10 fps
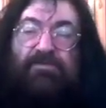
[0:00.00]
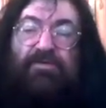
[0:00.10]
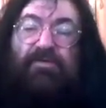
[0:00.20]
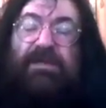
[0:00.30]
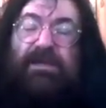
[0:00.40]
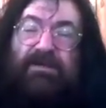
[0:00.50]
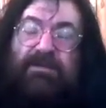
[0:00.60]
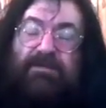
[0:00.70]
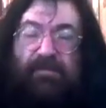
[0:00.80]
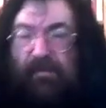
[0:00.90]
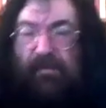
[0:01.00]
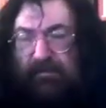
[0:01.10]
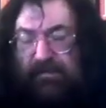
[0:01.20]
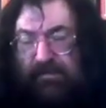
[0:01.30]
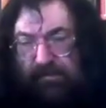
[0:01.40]
2 years
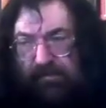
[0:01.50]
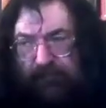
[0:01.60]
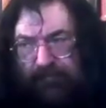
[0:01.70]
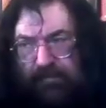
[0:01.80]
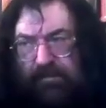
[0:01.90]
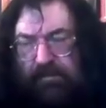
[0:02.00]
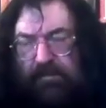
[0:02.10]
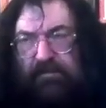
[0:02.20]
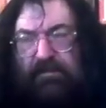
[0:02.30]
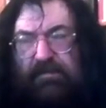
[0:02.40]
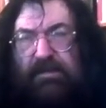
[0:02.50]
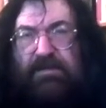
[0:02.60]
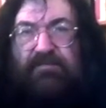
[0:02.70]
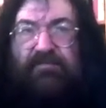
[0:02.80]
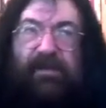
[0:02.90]
earlier, the
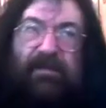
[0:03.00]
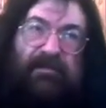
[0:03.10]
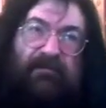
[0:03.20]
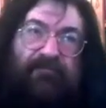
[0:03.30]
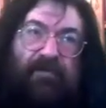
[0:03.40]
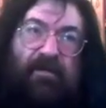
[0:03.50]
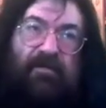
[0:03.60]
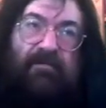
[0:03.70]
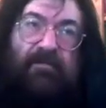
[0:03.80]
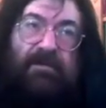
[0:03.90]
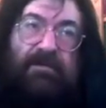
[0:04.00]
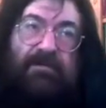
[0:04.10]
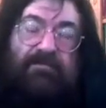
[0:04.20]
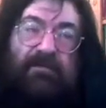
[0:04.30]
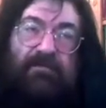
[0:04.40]
Israeli foreign
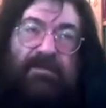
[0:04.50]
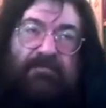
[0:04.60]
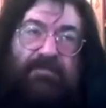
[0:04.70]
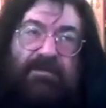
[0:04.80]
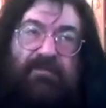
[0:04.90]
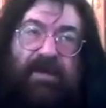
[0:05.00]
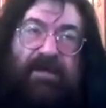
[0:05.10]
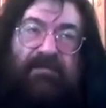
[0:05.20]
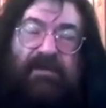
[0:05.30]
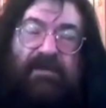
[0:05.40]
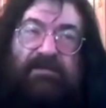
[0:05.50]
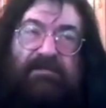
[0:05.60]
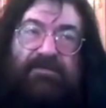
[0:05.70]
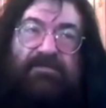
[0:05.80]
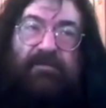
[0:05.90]
ministry was persuaded by the
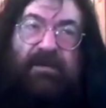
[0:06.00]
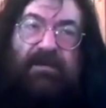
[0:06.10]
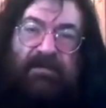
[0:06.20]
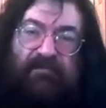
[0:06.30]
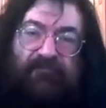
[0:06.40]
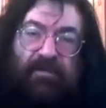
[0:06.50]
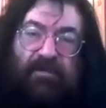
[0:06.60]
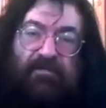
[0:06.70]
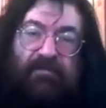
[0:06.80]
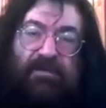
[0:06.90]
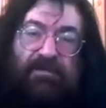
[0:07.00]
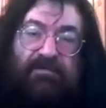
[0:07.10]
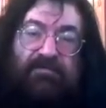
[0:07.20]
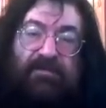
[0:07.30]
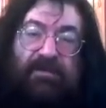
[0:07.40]
Lithuanian foreign
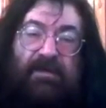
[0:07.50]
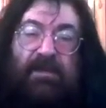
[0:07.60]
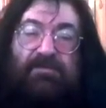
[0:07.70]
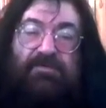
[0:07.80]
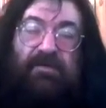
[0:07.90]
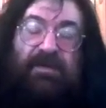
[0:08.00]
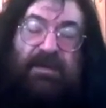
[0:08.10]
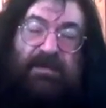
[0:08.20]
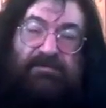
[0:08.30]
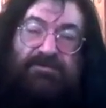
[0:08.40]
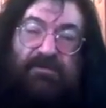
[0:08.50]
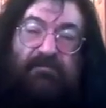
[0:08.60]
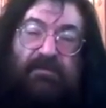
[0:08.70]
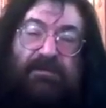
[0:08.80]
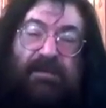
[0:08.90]
ministry to get Joe
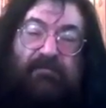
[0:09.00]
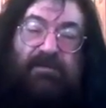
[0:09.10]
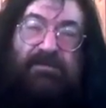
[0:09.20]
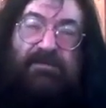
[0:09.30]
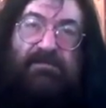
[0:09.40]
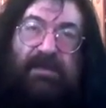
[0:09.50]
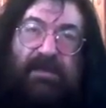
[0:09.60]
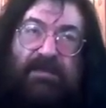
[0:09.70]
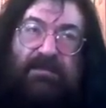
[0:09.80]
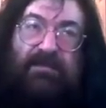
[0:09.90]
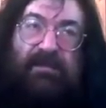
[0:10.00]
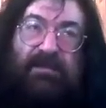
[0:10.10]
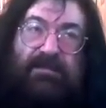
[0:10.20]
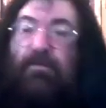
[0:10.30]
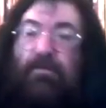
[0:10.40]
Melamed to take his
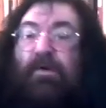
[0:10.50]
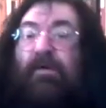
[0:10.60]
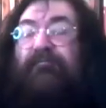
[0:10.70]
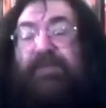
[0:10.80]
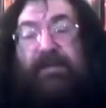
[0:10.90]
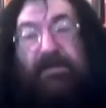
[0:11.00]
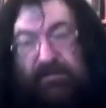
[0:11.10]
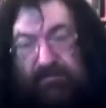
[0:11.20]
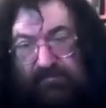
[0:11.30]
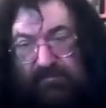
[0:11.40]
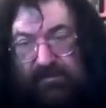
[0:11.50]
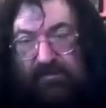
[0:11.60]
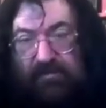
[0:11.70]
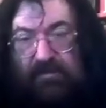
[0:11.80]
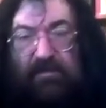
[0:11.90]
list off the internet.
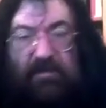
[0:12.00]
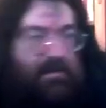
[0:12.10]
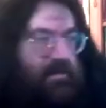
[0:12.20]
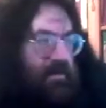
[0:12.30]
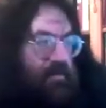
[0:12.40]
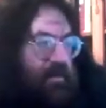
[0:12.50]
So